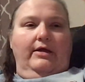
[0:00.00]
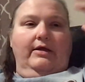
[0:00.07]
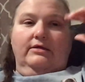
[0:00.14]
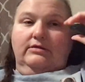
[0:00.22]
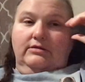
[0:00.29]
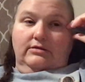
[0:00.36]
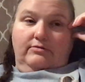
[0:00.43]

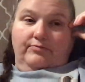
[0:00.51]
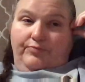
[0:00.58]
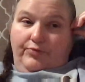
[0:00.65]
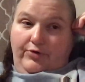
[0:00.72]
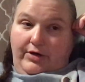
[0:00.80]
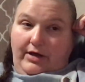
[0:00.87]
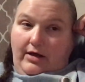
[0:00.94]
It's
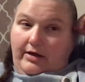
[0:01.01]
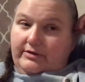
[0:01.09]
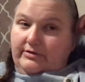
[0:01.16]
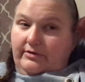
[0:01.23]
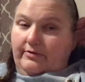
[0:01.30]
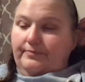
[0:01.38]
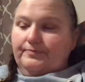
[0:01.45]
pretty
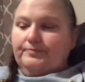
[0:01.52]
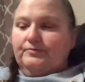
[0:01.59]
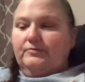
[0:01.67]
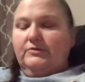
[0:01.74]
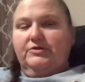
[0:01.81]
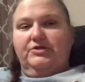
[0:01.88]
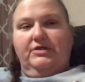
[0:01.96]
awesome.
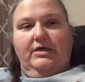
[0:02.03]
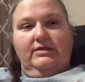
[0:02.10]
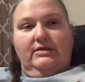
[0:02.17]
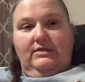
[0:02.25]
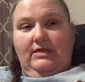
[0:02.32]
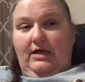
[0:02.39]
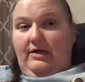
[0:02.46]
She does
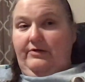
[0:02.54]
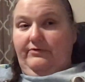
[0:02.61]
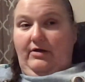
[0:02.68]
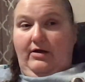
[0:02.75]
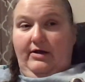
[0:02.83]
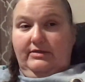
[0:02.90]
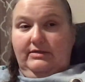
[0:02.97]
a ton of
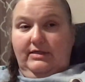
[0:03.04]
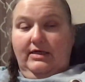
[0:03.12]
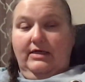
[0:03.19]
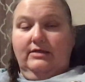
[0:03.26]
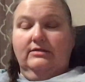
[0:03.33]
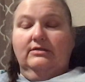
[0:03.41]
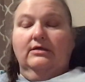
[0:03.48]
content.